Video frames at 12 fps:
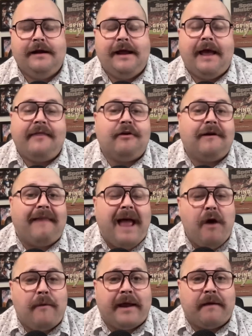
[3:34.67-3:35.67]
And they're
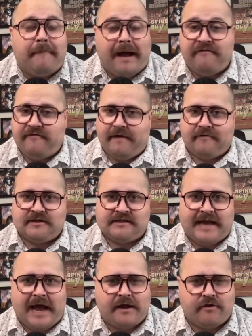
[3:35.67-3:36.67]
allowing, my favorite
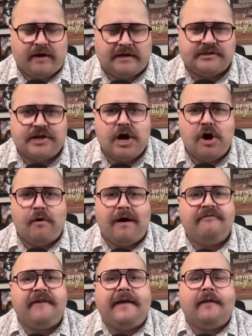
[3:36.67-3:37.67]
stat, you guys know,
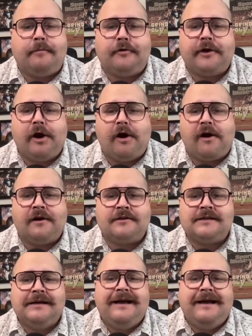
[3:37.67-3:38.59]
available yards.